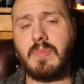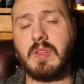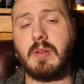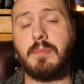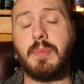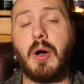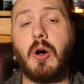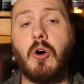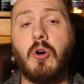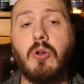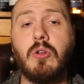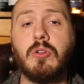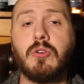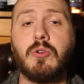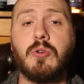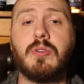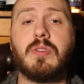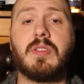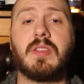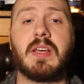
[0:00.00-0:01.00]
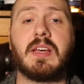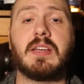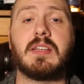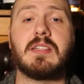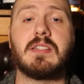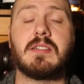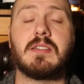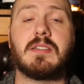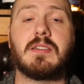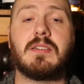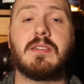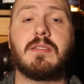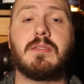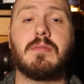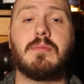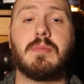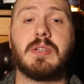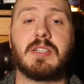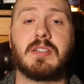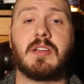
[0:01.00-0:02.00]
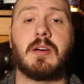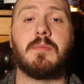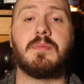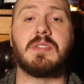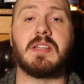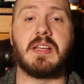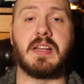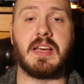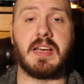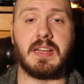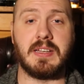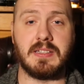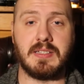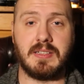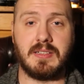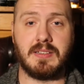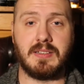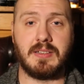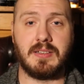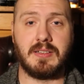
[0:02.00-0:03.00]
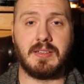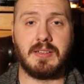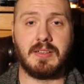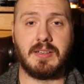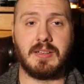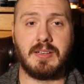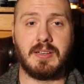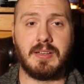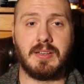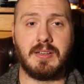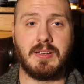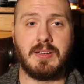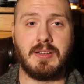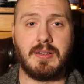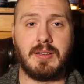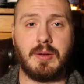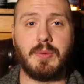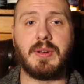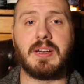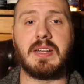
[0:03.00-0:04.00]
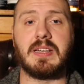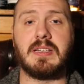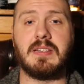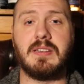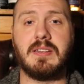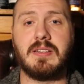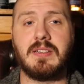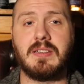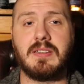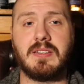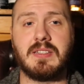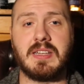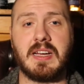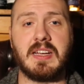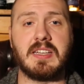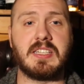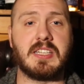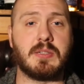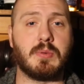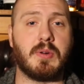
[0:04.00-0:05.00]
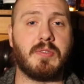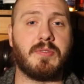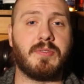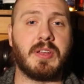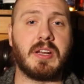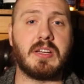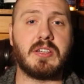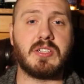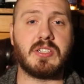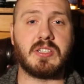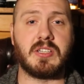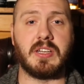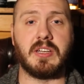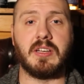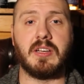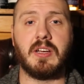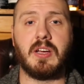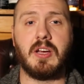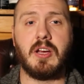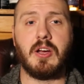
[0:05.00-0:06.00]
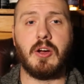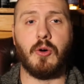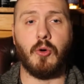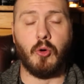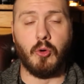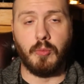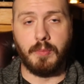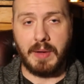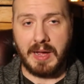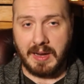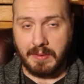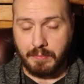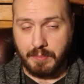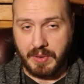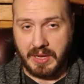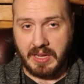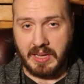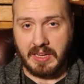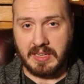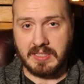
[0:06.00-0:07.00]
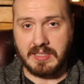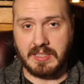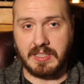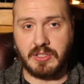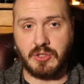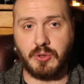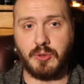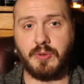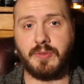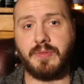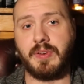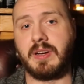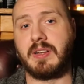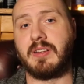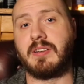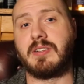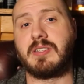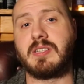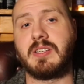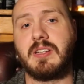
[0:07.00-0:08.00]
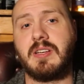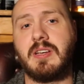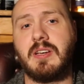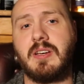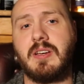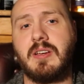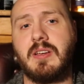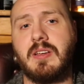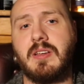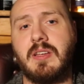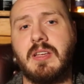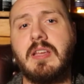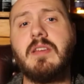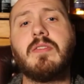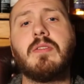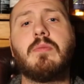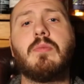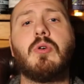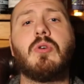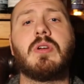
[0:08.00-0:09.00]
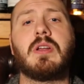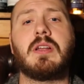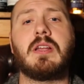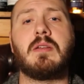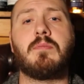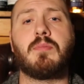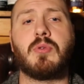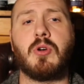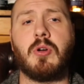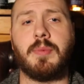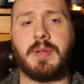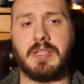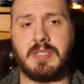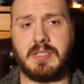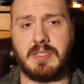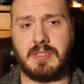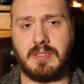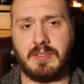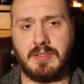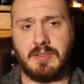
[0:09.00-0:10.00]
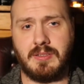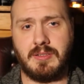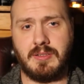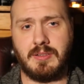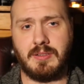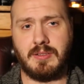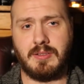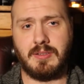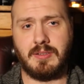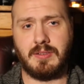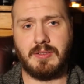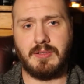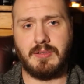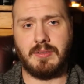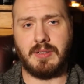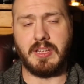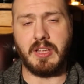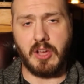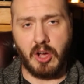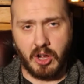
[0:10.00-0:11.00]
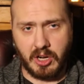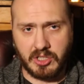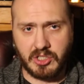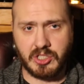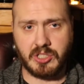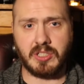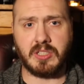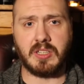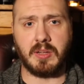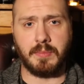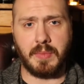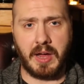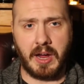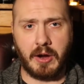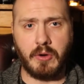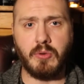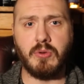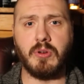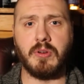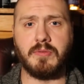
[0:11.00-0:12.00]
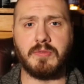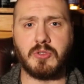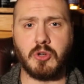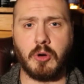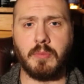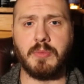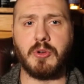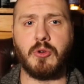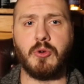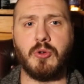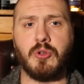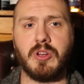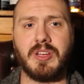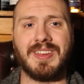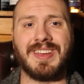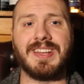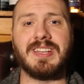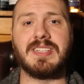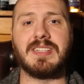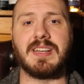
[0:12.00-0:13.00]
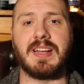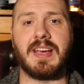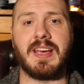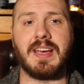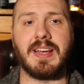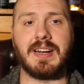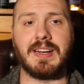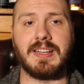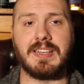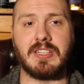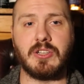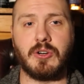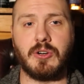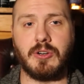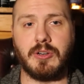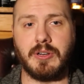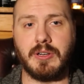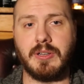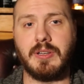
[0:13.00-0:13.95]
But all good things must come to an end. And when the dances were finished, the old man paid the two fiddlers even more than he'd promised. And he ushered them out of Tomnahurich into the early dawn.